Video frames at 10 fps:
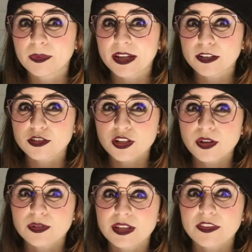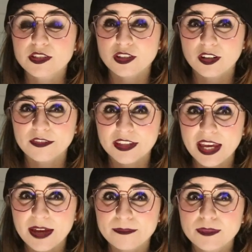player chose at the start of the
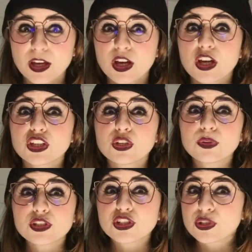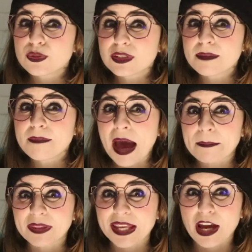game. You can choose the
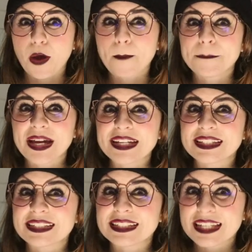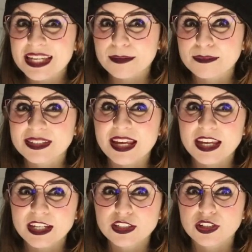map layout by teams
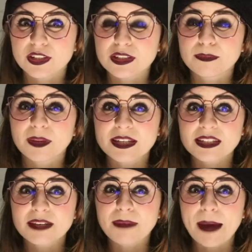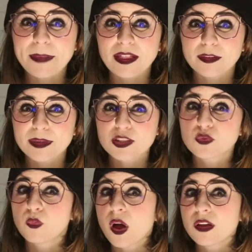taking turns placing map
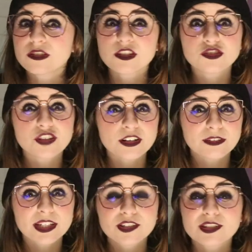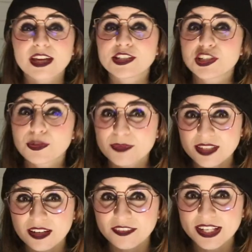elements, walls, generators, and
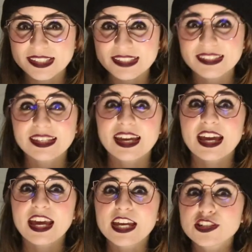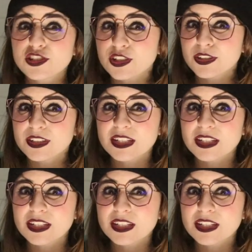doomsday devices. Each turn, the